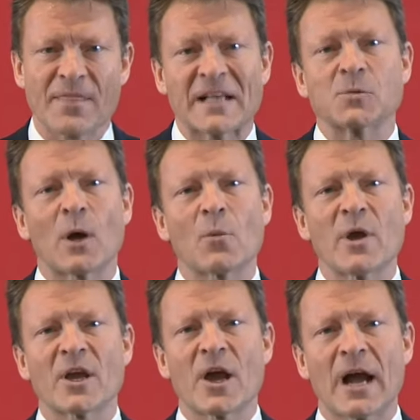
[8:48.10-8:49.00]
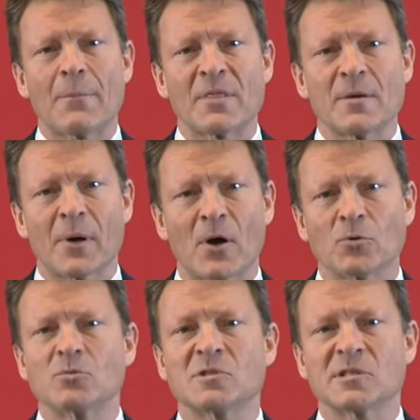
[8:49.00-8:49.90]
That's why we're going up in the
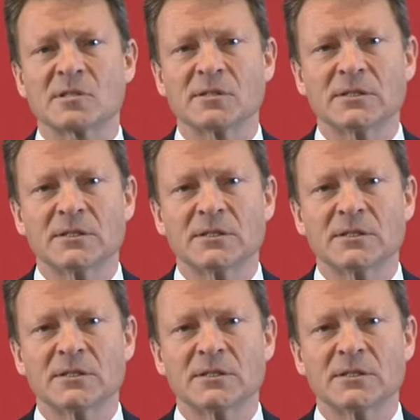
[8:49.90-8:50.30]
polls.